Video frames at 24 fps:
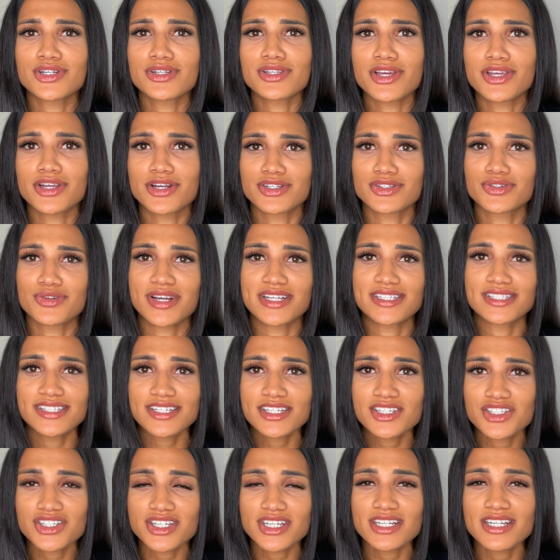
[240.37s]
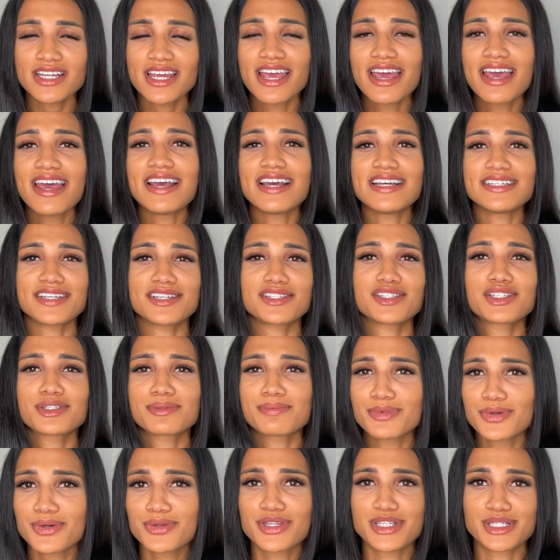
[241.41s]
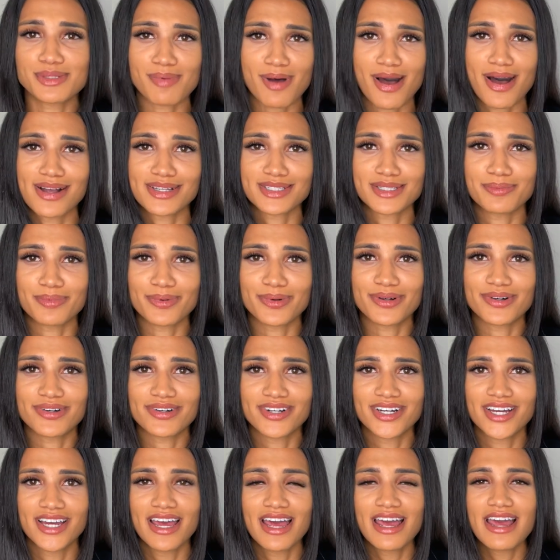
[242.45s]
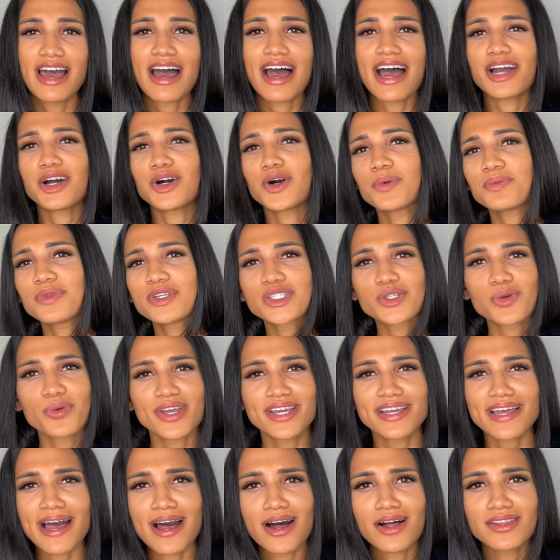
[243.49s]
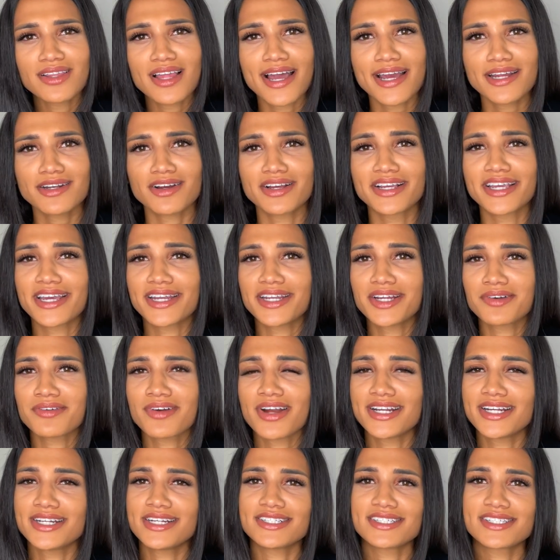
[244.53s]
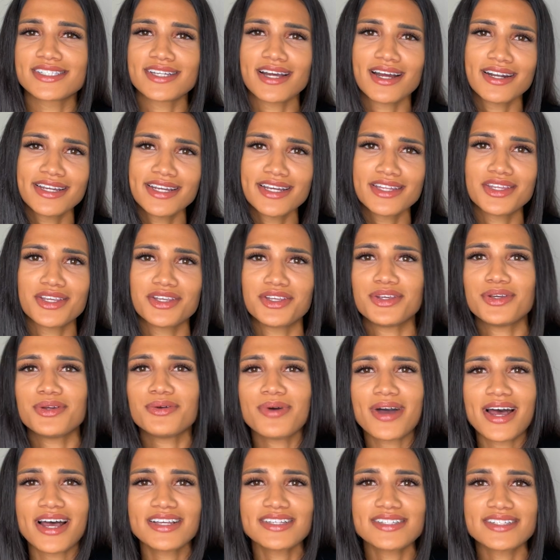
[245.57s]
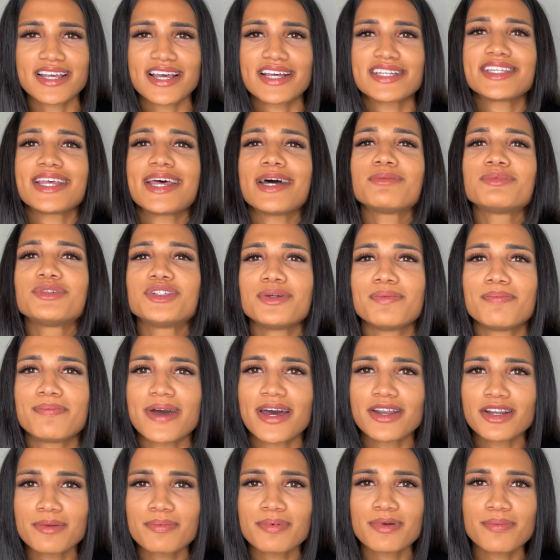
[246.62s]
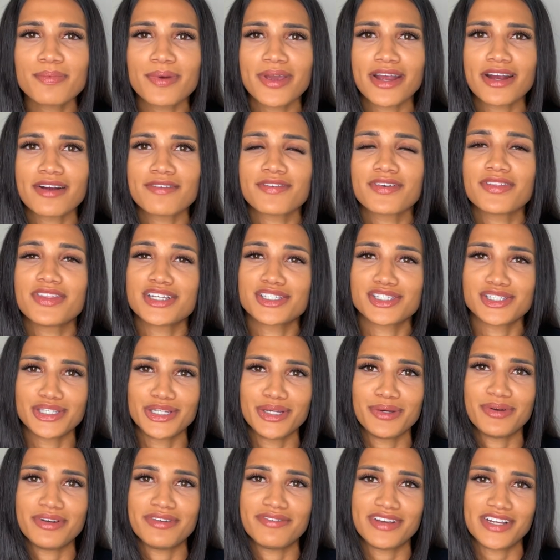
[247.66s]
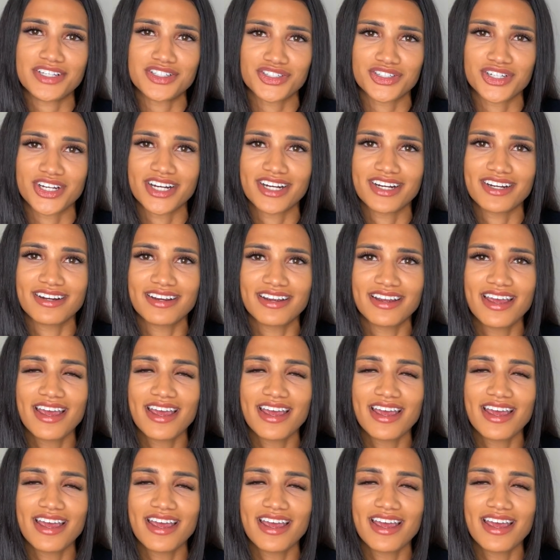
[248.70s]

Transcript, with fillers: that your transition is as smooth as possible. I hope this quick outline on getting ready to study in the U S has helped you better prepare for this new adventure.